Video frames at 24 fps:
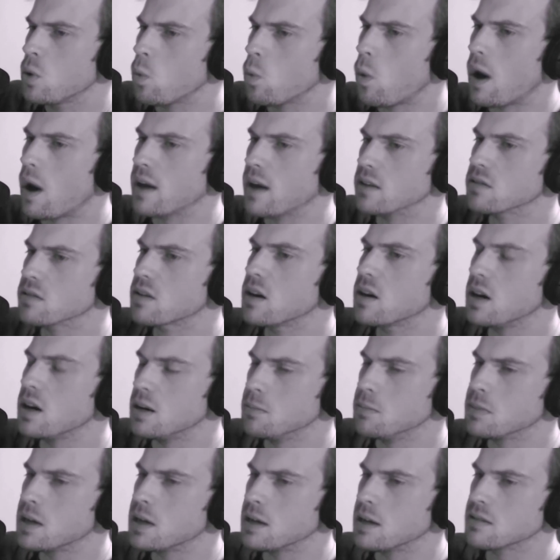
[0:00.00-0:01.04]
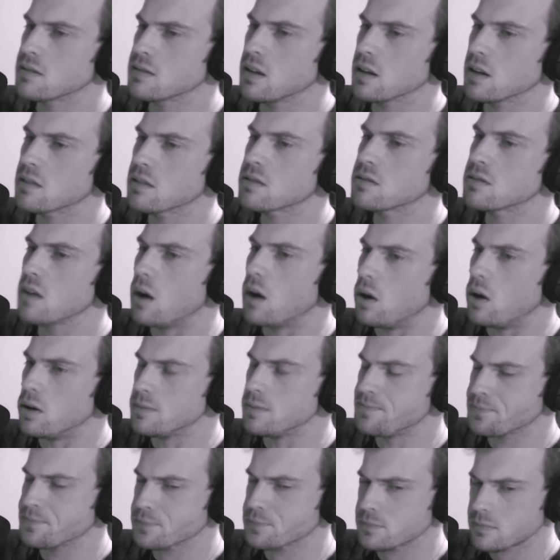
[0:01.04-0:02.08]
"Why does cum taste like
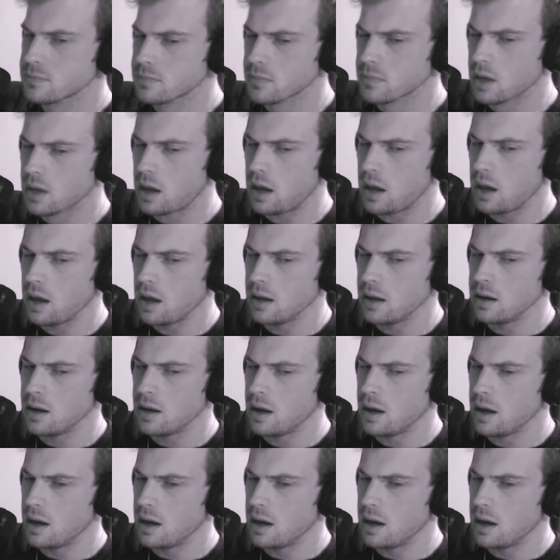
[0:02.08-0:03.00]
salt?" And